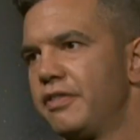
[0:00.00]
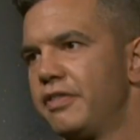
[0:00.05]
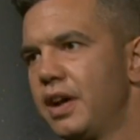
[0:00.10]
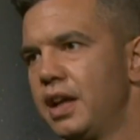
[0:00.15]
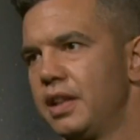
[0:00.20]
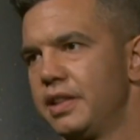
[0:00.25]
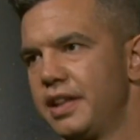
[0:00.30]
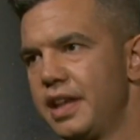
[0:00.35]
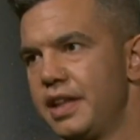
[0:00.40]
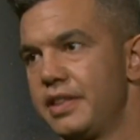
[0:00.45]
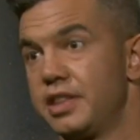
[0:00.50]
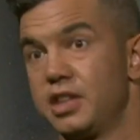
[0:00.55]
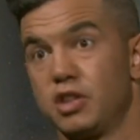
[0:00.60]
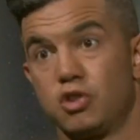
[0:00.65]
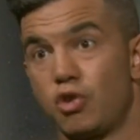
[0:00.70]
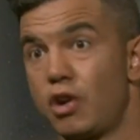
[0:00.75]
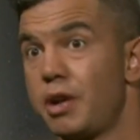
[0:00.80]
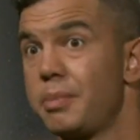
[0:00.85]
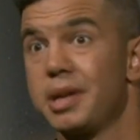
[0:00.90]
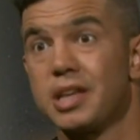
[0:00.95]
of the, the
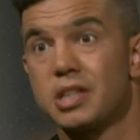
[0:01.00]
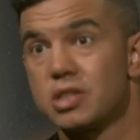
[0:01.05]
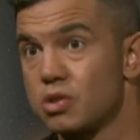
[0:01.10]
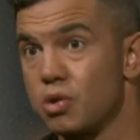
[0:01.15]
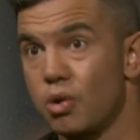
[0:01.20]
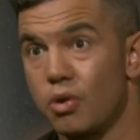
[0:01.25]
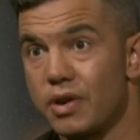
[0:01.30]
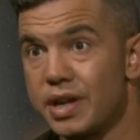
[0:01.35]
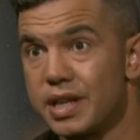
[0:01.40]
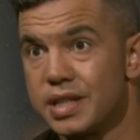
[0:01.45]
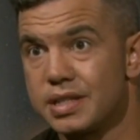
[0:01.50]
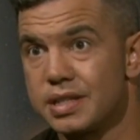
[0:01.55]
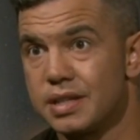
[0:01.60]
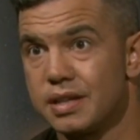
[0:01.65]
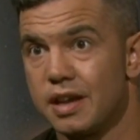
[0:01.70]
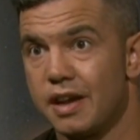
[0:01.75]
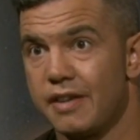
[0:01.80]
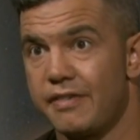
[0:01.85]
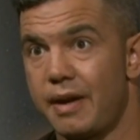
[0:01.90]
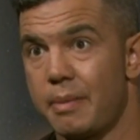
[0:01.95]
dreaming stories
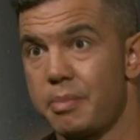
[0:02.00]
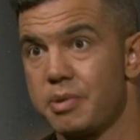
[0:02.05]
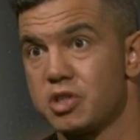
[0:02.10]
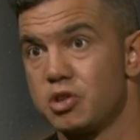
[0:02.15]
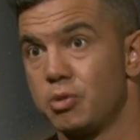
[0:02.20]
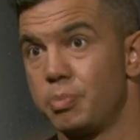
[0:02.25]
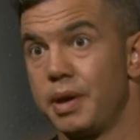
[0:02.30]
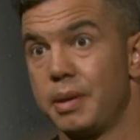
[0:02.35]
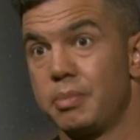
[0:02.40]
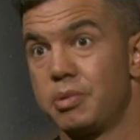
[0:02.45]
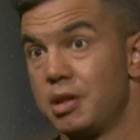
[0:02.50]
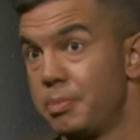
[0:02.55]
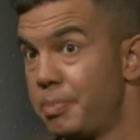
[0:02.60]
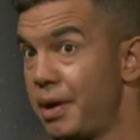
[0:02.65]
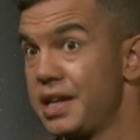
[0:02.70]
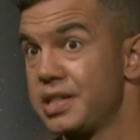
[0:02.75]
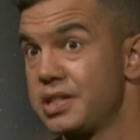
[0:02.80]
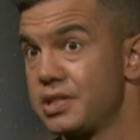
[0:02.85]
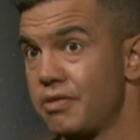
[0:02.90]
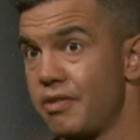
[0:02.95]
mm. of Aboriginal people are
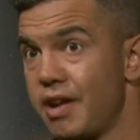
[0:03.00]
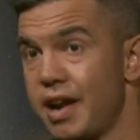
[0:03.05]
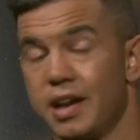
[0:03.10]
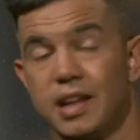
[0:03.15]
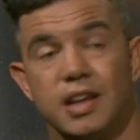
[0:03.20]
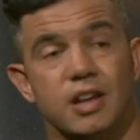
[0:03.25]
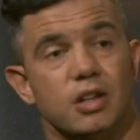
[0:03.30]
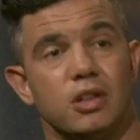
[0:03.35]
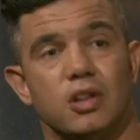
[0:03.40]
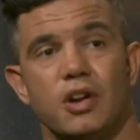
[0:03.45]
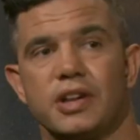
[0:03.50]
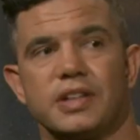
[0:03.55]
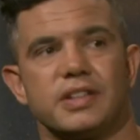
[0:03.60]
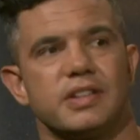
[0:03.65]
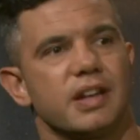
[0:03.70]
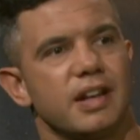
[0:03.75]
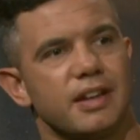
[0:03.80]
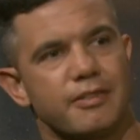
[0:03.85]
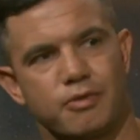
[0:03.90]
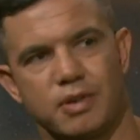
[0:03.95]
based around learning
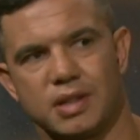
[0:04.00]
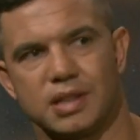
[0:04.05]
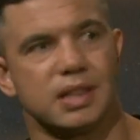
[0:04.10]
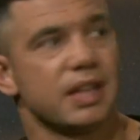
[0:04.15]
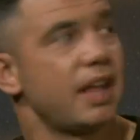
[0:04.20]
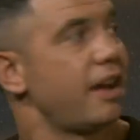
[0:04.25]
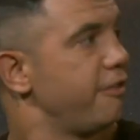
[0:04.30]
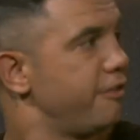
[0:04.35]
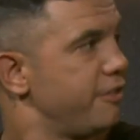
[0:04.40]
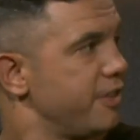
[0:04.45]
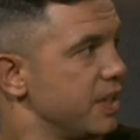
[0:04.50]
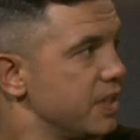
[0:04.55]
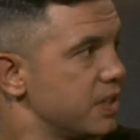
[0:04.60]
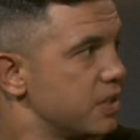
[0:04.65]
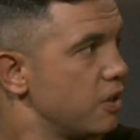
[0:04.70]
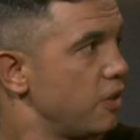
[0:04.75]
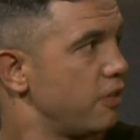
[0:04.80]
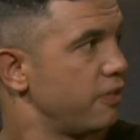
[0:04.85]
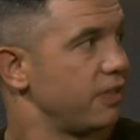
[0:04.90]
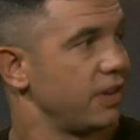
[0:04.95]
to live with love for
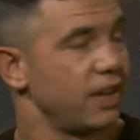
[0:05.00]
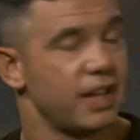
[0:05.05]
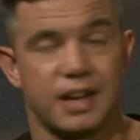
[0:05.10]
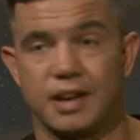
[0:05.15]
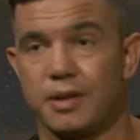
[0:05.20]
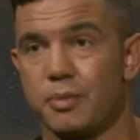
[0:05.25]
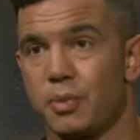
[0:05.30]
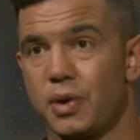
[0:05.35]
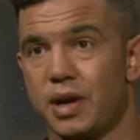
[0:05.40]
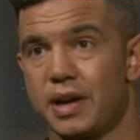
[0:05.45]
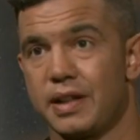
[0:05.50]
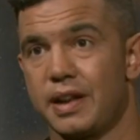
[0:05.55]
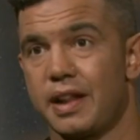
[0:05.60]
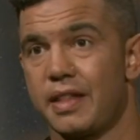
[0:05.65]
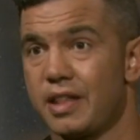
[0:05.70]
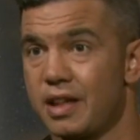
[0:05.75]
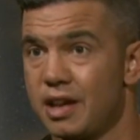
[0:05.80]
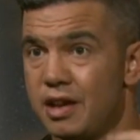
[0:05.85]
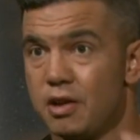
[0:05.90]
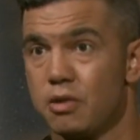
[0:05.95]
yourself and one
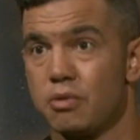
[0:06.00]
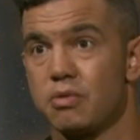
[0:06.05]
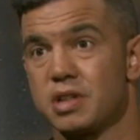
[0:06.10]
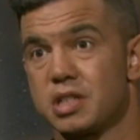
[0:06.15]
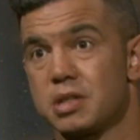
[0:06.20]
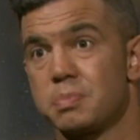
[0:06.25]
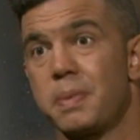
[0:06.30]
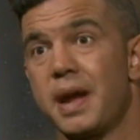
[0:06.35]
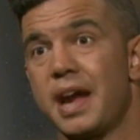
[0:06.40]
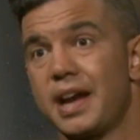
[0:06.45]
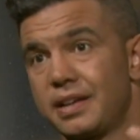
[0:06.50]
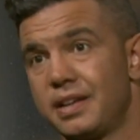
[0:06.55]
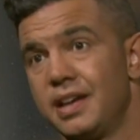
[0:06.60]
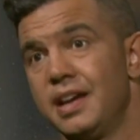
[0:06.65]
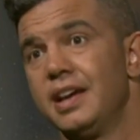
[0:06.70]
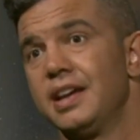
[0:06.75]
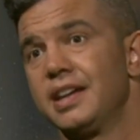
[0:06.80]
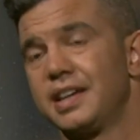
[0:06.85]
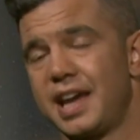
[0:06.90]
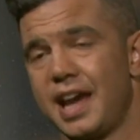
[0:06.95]
another, respect,
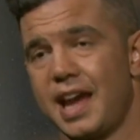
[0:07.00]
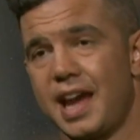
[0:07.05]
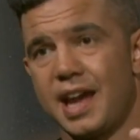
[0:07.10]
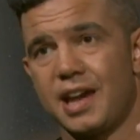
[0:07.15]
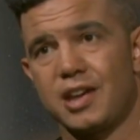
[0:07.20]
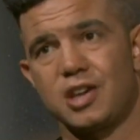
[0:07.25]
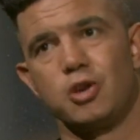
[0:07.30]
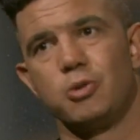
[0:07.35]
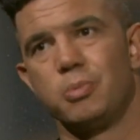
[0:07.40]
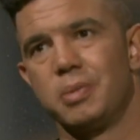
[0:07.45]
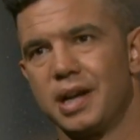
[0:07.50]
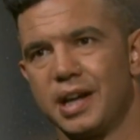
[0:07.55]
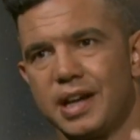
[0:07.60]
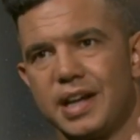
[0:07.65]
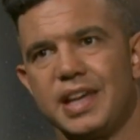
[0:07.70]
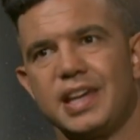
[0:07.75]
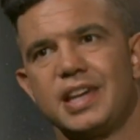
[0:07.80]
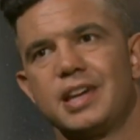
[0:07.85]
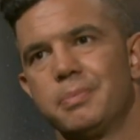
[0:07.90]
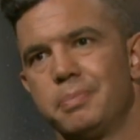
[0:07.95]
care,
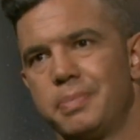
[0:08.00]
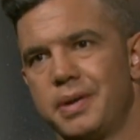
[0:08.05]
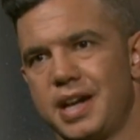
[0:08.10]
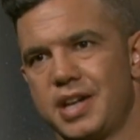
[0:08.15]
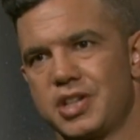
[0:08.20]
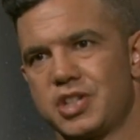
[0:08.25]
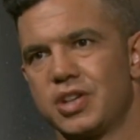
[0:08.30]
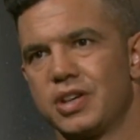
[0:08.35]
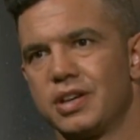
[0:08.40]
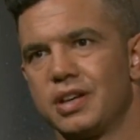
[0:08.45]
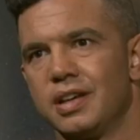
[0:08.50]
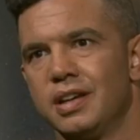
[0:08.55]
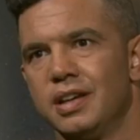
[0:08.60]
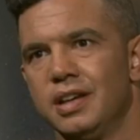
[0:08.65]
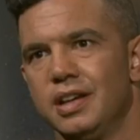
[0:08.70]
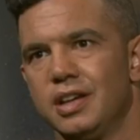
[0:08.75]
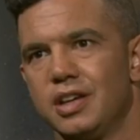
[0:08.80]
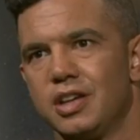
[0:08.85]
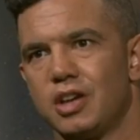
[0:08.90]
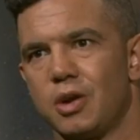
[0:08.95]
humility, compassion.
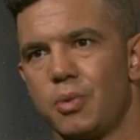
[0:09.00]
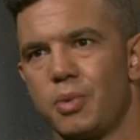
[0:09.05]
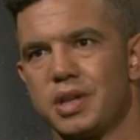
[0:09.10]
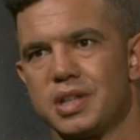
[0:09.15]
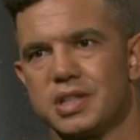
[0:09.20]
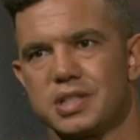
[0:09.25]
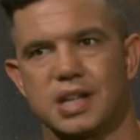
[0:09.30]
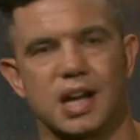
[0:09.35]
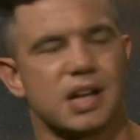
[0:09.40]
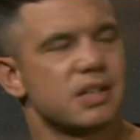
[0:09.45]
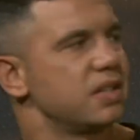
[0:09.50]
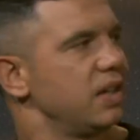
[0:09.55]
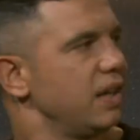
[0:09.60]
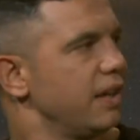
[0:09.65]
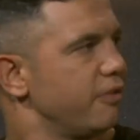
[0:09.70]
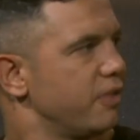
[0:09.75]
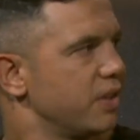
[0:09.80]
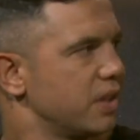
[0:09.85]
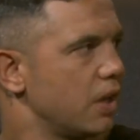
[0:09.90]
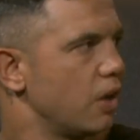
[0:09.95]
You know, when you start to
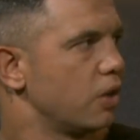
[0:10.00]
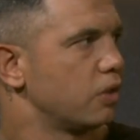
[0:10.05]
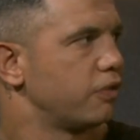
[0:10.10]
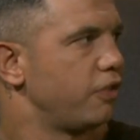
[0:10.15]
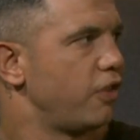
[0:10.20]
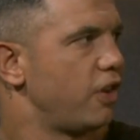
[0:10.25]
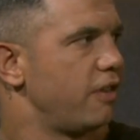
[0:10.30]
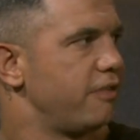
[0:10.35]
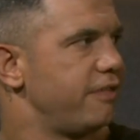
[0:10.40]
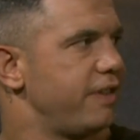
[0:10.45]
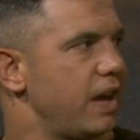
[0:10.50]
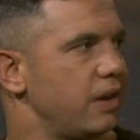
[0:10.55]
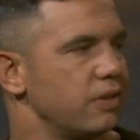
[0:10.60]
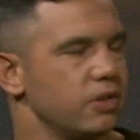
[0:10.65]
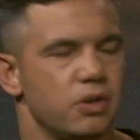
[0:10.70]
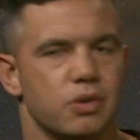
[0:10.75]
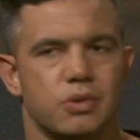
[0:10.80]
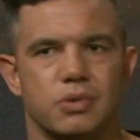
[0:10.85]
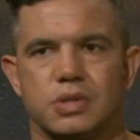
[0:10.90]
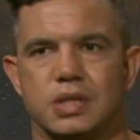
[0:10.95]
live with those five
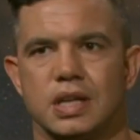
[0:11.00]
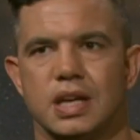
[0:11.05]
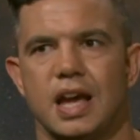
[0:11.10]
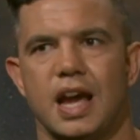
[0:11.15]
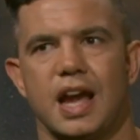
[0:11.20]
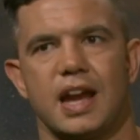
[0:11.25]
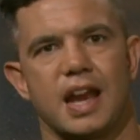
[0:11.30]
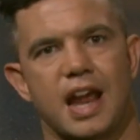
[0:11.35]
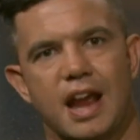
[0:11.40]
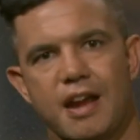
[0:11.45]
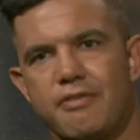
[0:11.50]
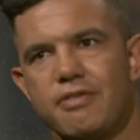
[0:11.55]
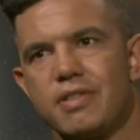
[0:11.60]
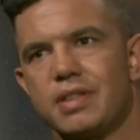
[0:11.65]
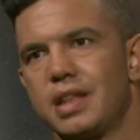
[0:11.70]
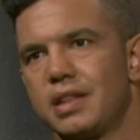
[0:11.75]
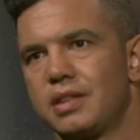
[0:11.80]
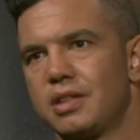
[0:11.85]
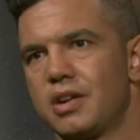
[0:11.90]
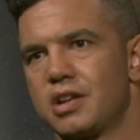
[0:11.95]
values and
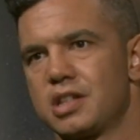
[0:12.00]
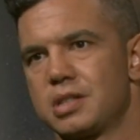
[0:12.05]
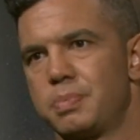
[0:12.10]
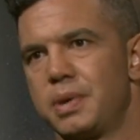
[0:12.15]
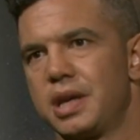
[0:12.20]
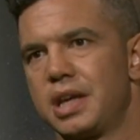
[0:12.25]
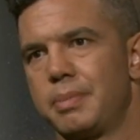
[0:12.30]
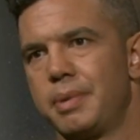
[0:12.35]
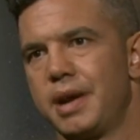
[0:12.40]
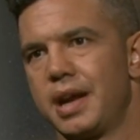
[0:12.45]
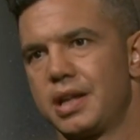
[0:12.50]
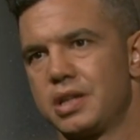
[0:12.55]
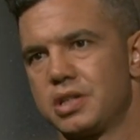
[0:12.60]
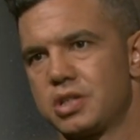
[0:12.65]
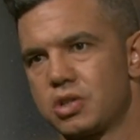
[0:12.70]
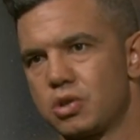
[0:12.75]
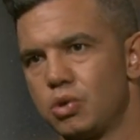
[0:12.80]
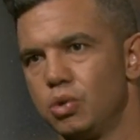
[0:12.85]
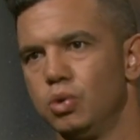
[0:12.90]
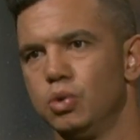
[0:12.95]
everything that I speak about in
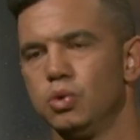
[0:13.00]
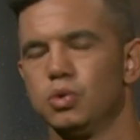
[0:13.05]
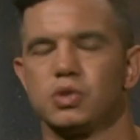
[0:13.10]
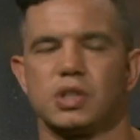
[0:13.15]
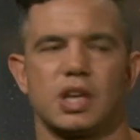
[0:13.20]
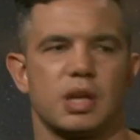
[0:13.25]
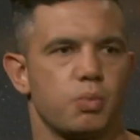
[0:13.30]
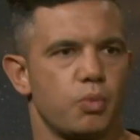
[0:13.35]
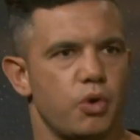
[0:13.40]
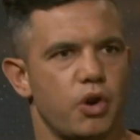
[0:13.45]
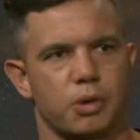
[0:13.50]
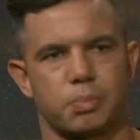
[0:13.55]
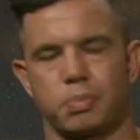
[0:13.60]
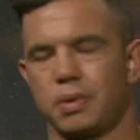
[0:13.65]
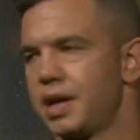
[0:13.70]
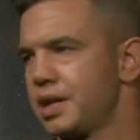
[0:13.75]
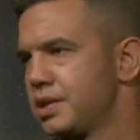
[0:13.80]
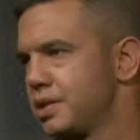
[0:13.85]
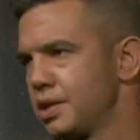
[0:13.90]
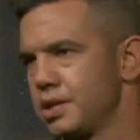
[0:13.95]
schools, in
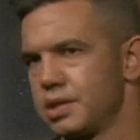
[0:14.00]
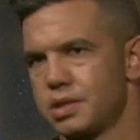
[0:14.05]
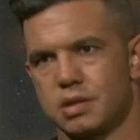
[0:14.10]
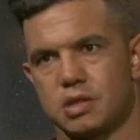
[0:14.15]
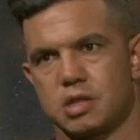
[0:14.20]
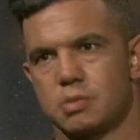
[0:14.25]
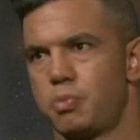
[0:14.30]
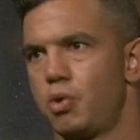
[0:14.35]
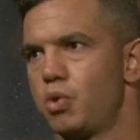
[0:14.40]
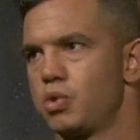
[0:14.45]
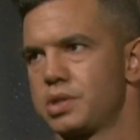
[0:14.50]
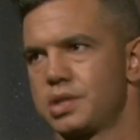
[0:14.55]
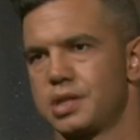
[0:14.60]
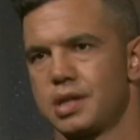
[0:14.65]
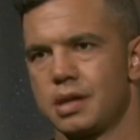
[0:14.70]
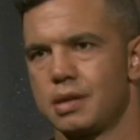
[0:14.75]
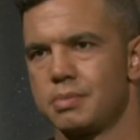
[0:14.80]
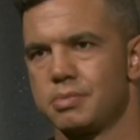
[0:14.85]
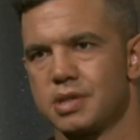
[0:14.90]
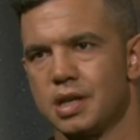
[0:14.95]
workplaces, sports
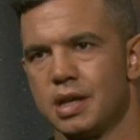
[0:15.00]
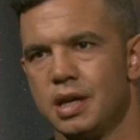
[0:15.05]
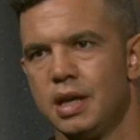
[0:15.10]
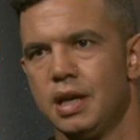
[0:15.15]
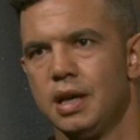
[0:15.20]
teams,